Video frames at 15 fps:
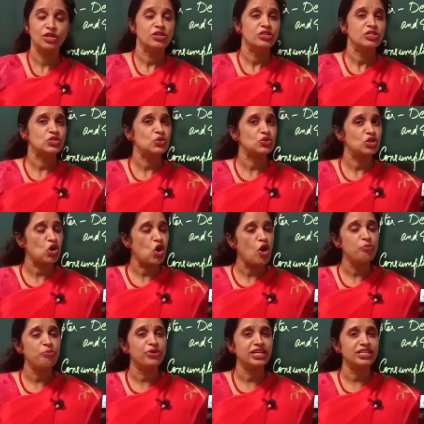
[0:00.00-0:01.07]
So, the
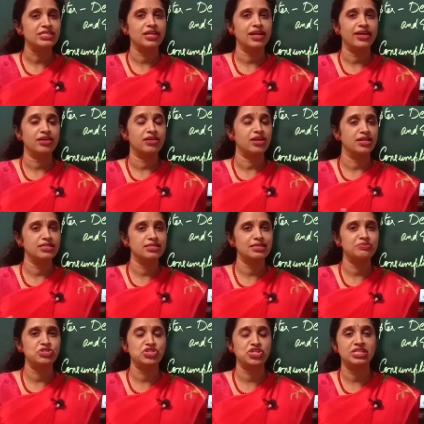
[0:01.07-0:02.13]
components like
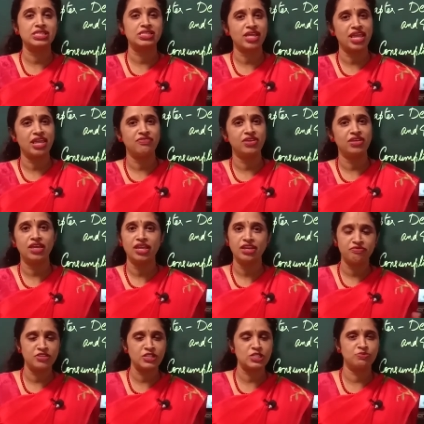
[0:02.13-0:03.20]
consumption, saving,
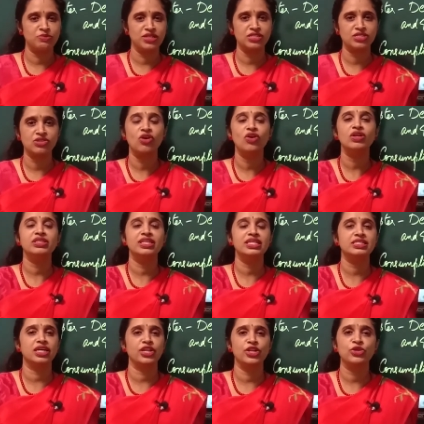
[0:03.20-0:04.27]
investments all these
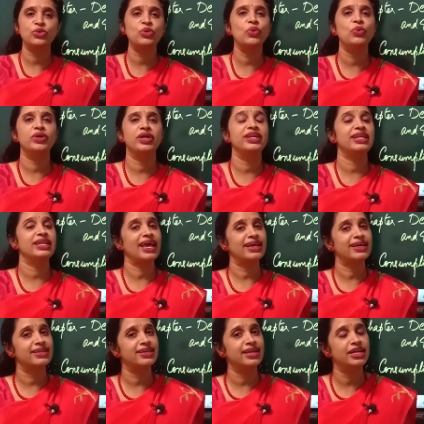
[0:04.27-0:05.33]
are included in
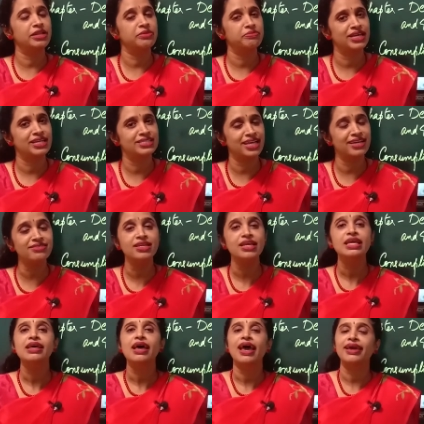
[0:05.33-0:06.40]
aggregate demand and
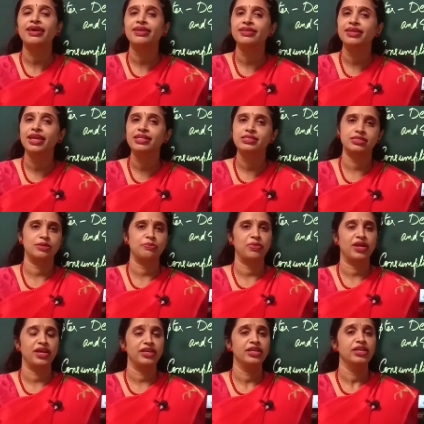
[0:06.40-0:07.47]
aggregate
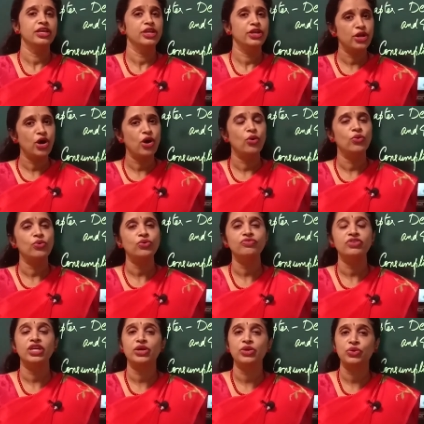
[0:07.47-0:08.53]
supply. Now,
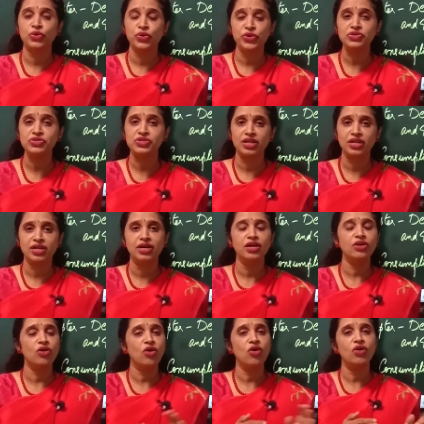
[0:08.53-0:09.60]
we are going to
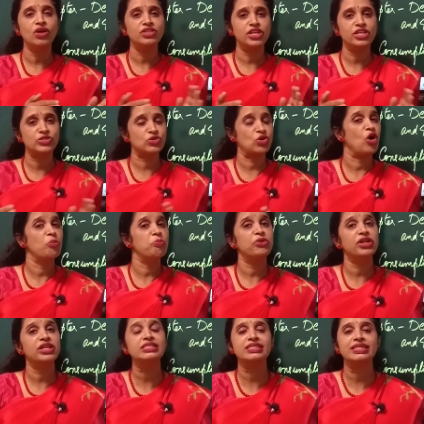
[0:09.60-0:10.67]
learn all these
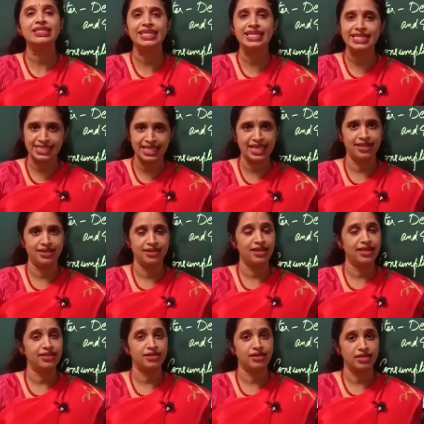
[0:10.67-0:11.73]
components in detail
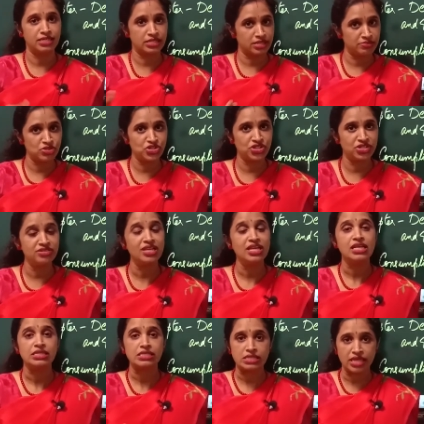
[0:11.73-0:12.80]
like consumption,
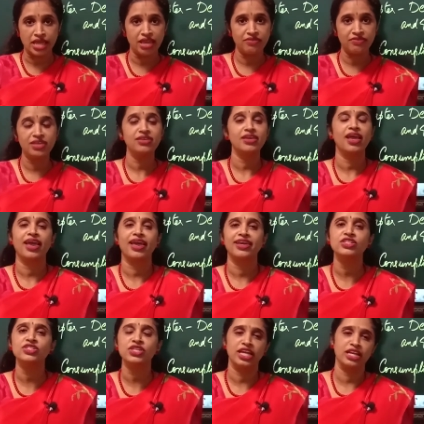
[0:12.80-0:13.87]
saving
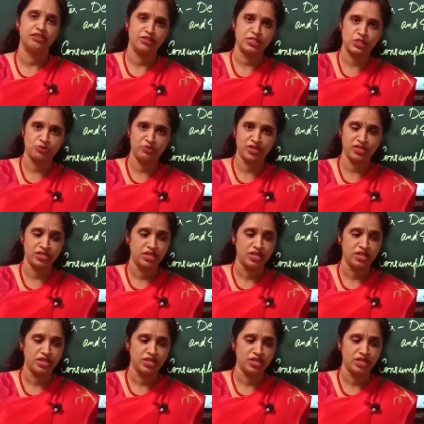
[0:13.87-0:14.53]
and investment.